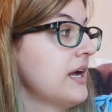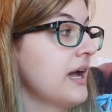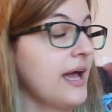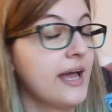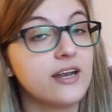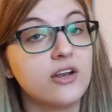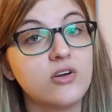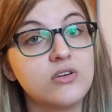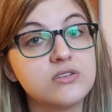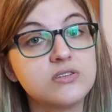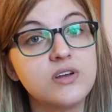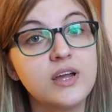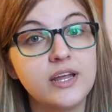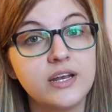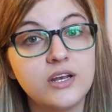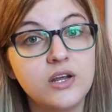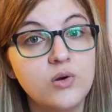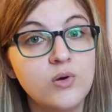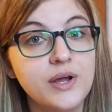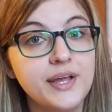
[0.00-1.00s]
and also I
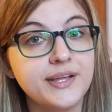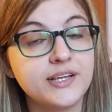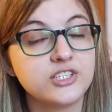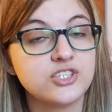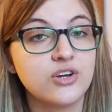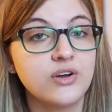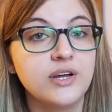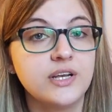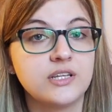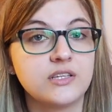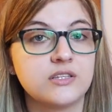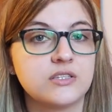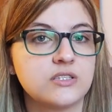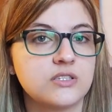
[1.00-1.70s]
know I enjoyed it,